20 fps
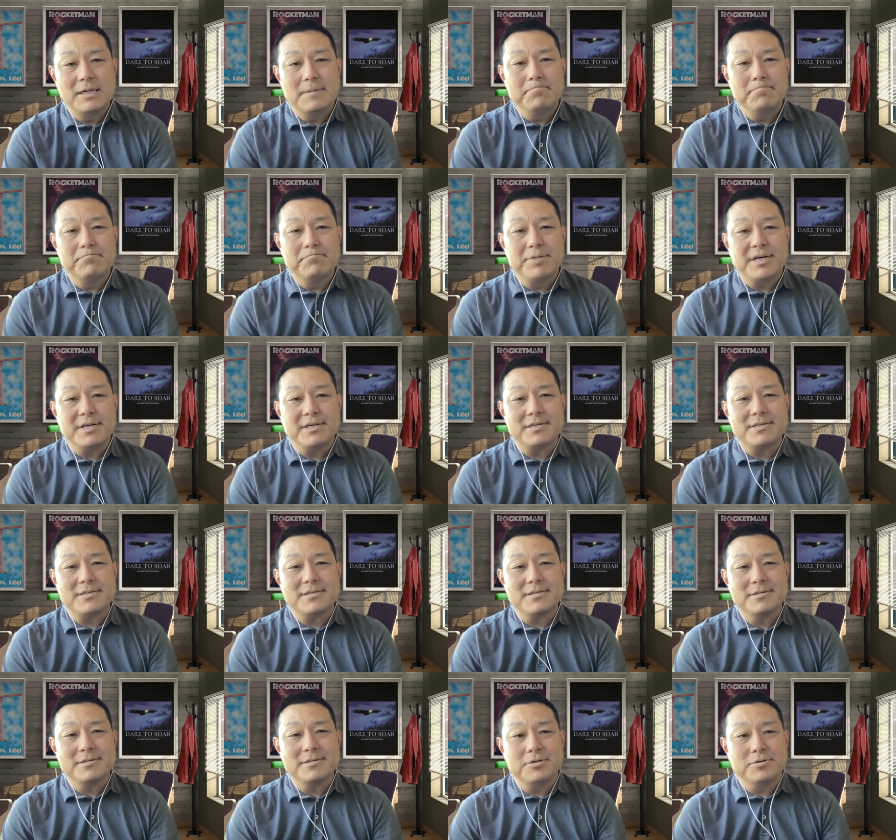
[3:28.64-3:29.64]

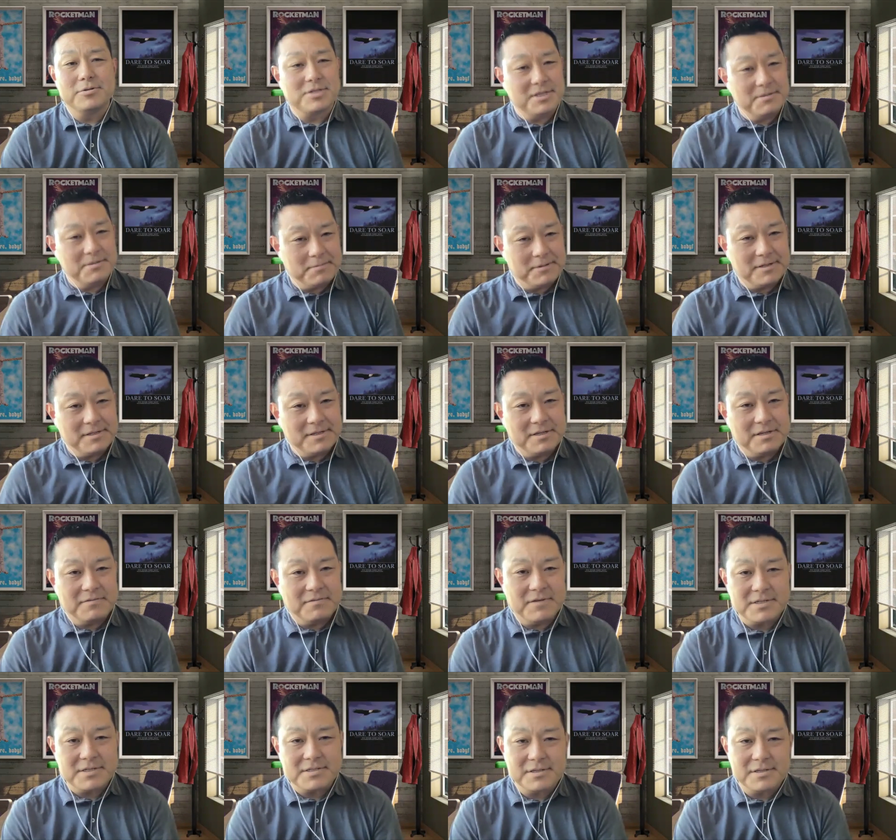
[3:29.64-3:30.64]
but you're typically
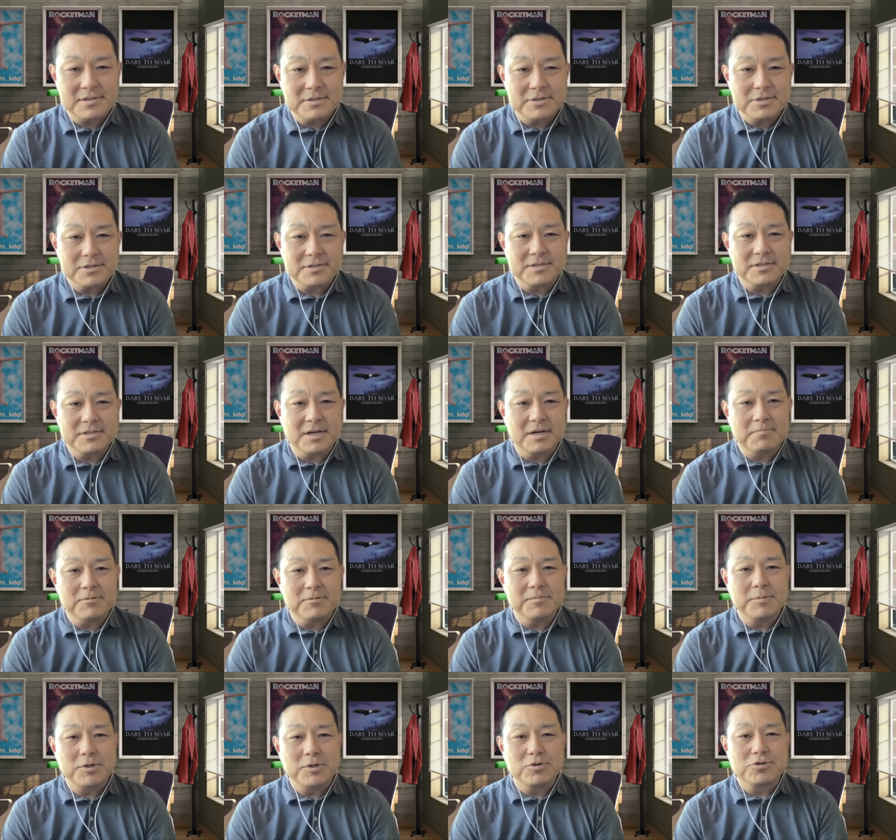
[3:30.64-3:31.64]
invested in just a couple
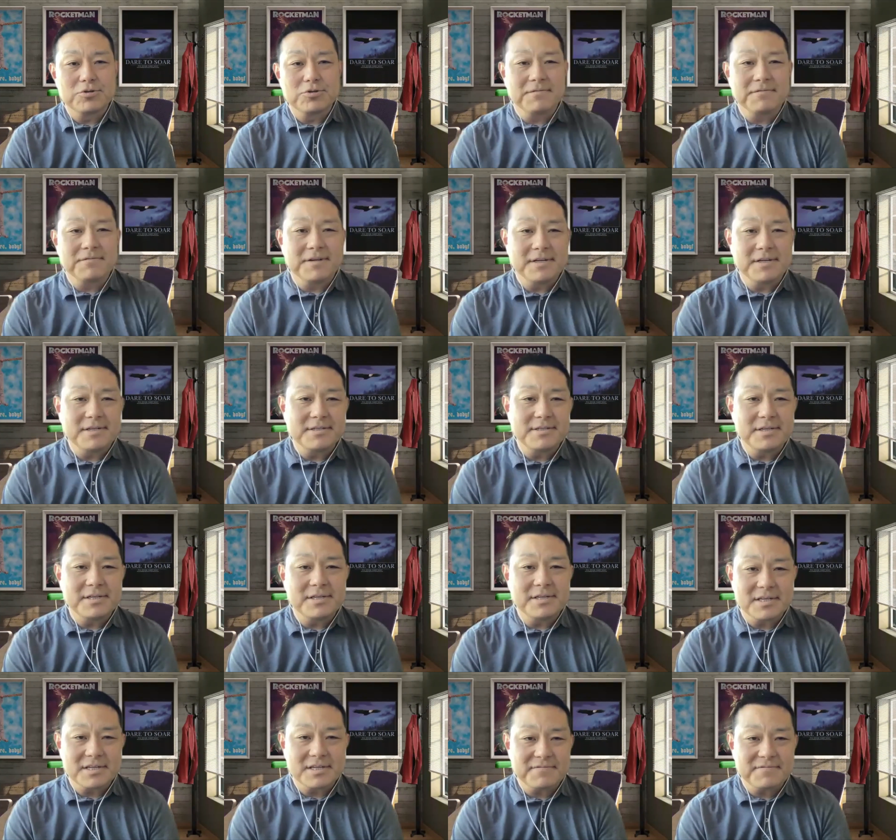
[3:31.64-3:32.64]
of mutual funds,
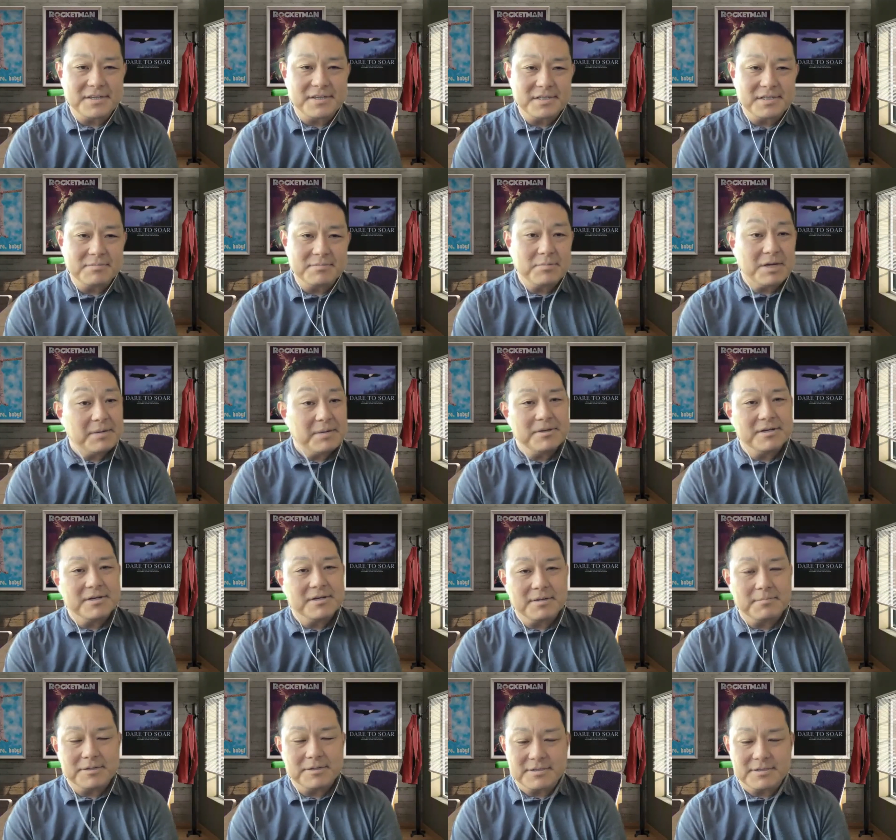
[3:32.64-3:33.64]
index funds, maybe a
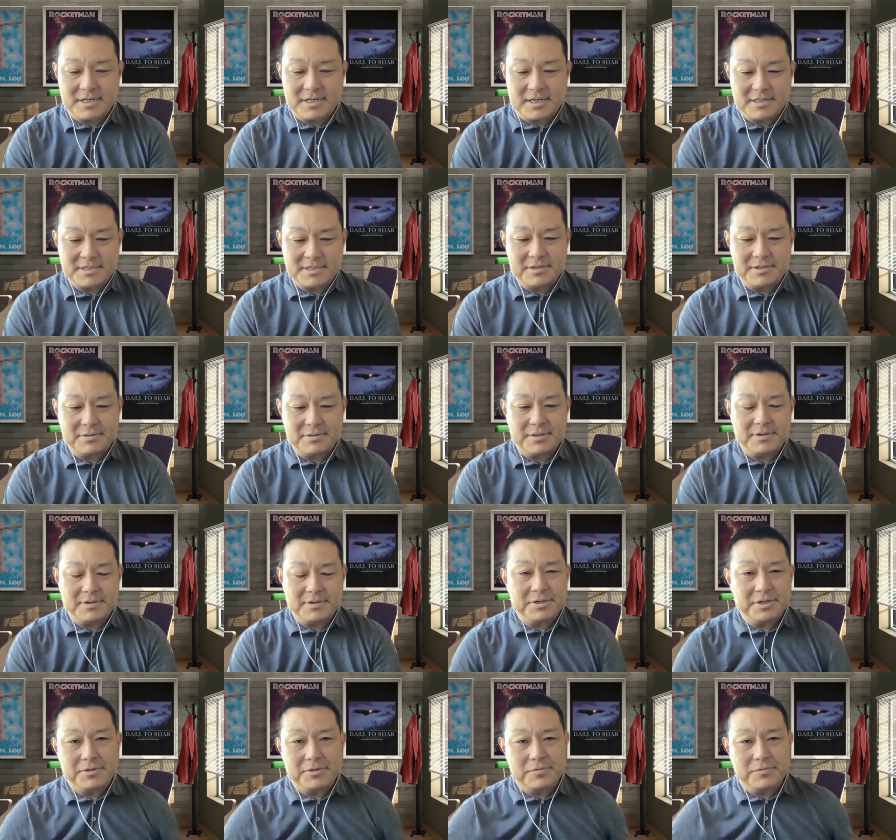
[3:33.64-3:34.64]
couple of stocks here and there.
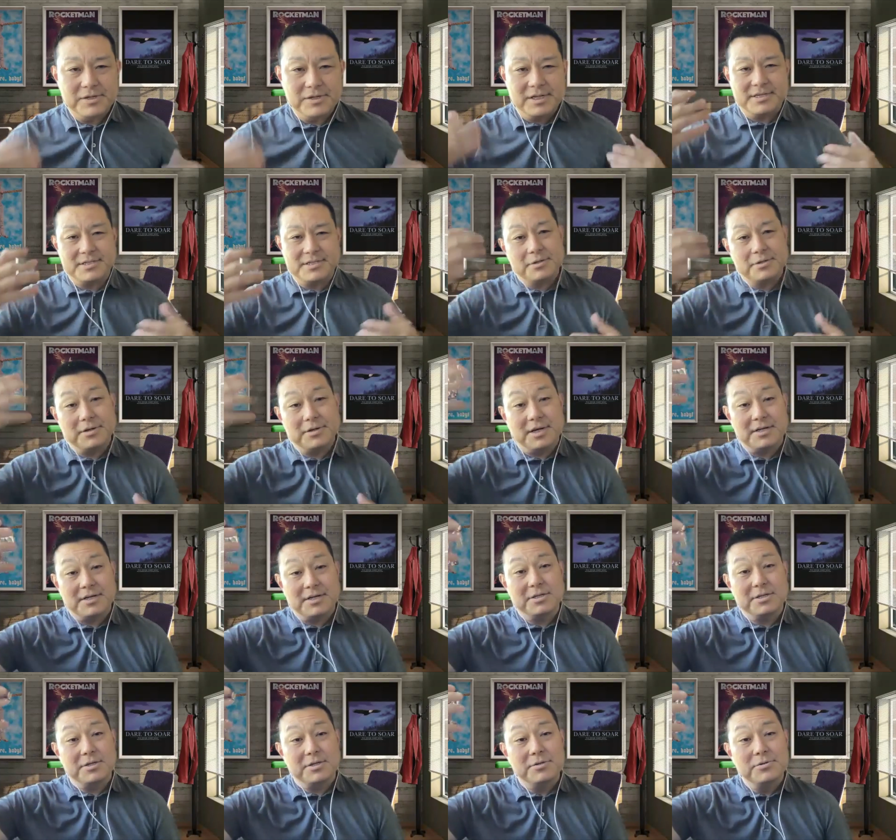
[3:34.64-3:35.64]
And you don't realize that you could
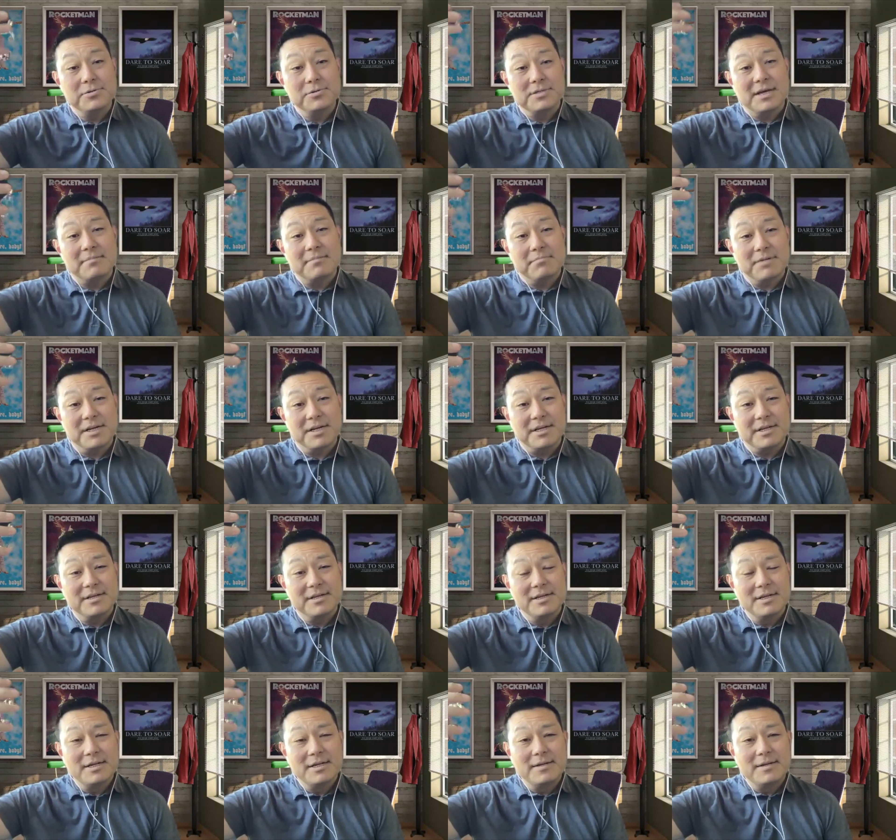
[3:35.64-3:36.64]
actually use that money
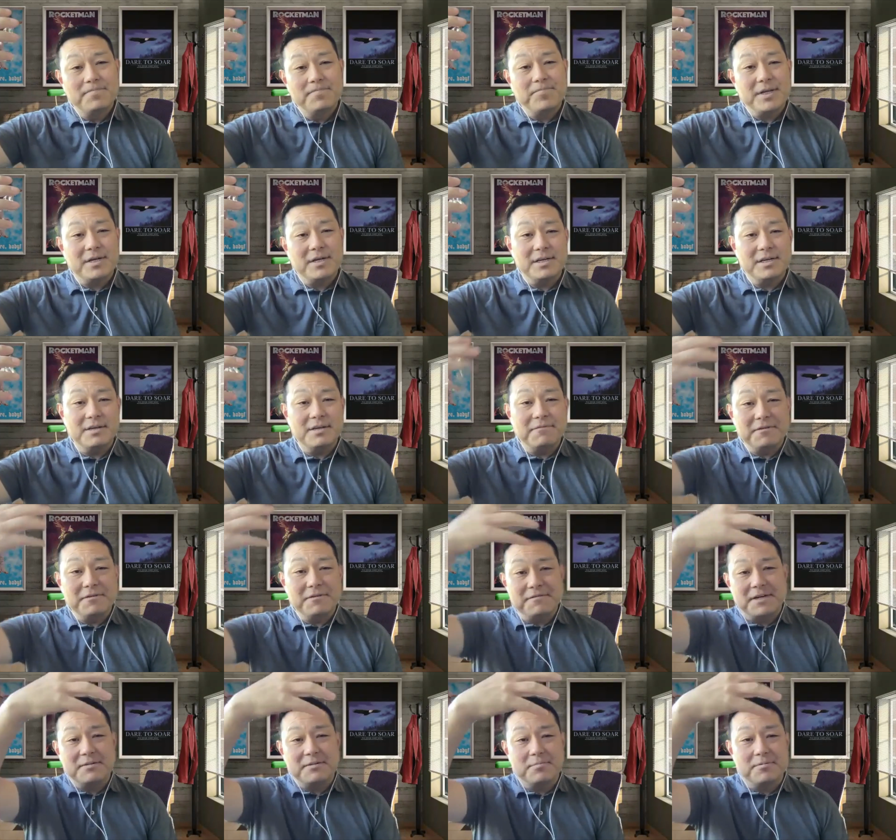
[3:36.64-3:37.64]
if you
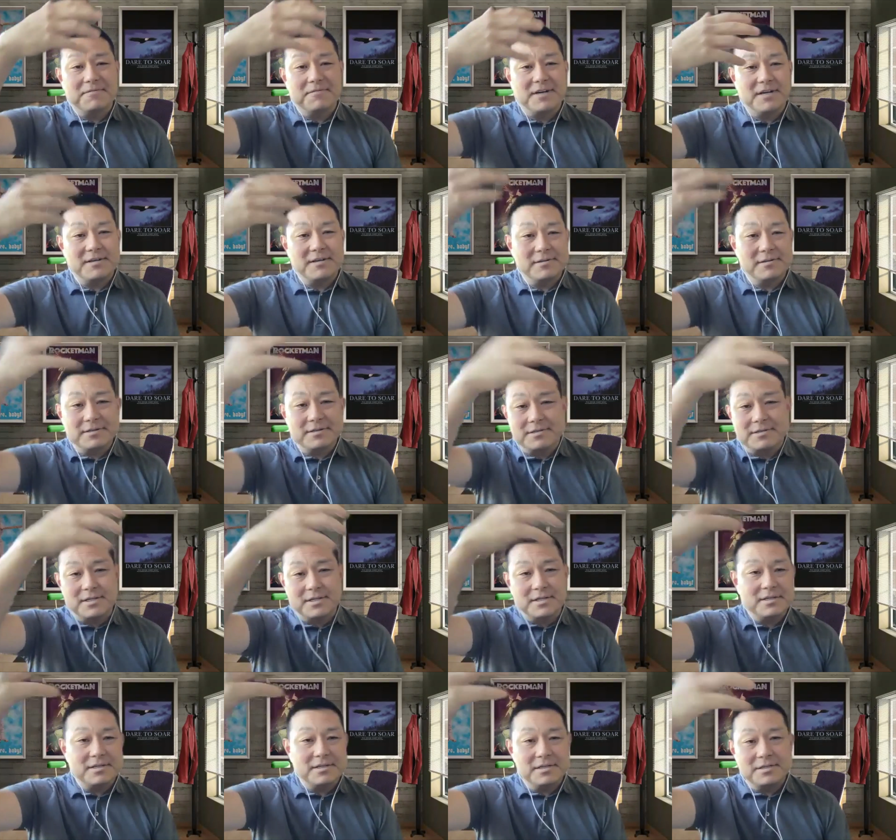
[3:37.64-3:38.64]
find a provider, let's
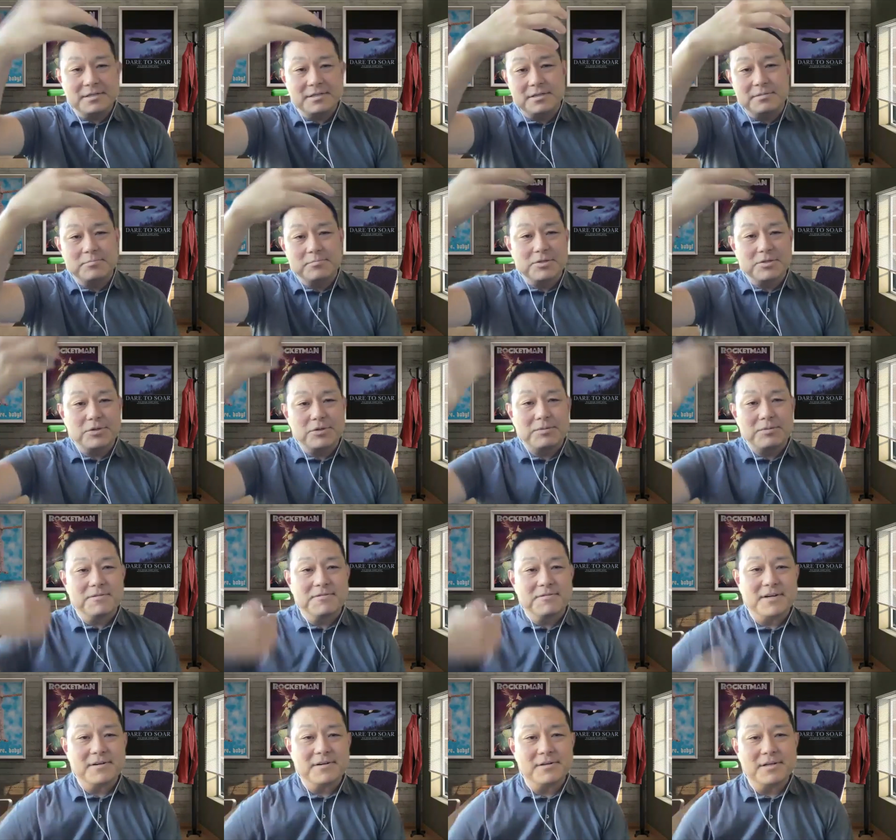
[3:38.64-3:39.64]
say an in-between
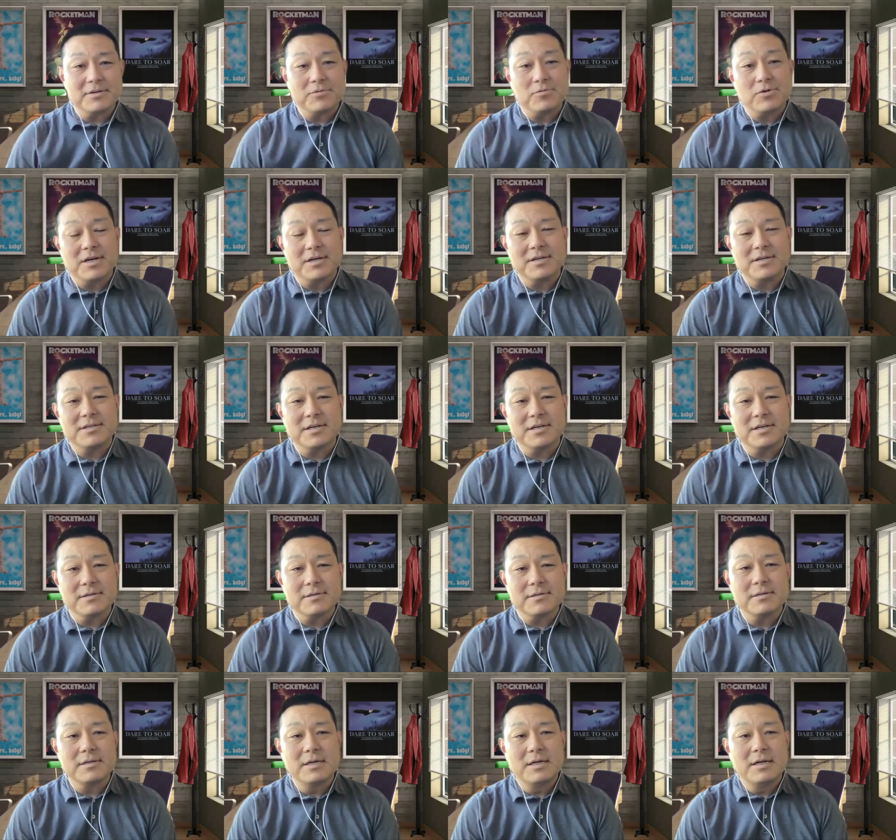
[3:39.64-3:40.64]
provider like Rocket Dollar,